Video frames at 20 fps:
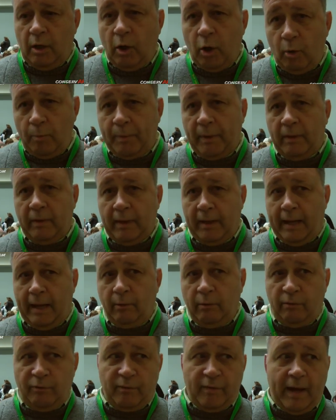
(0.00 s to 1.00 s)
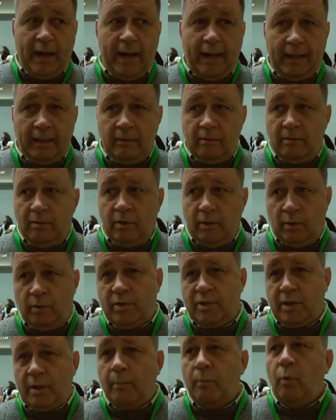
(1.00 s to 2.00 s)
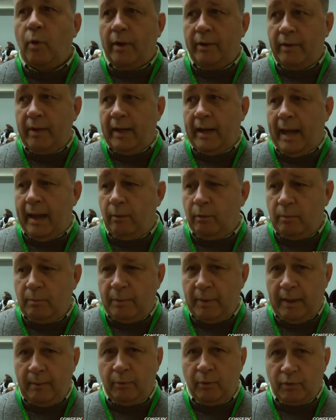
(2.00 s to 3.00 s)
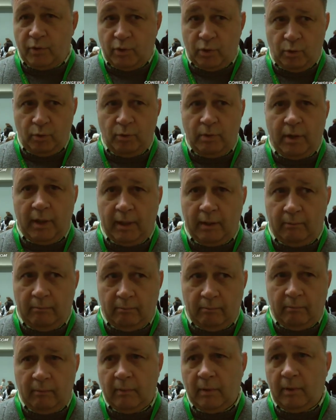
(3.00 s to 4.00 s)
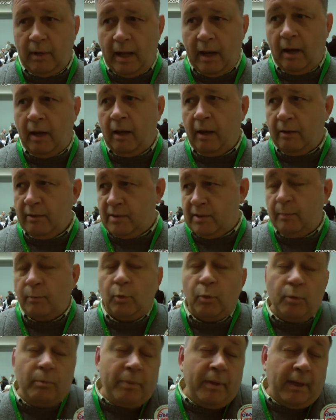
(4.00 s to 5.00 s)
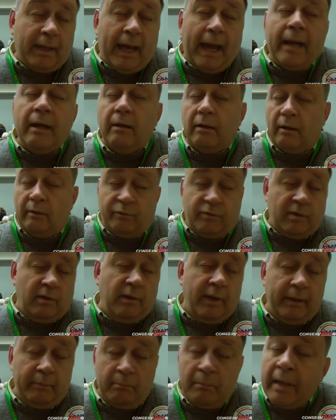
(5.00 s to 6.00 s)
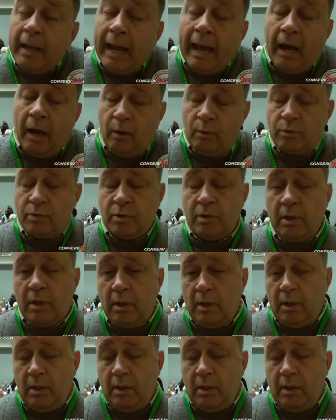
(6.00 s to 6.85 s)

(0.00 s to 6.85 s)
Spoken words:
hoping that I would find, someone that I would be able to get. Someone would be kind enough to let me out.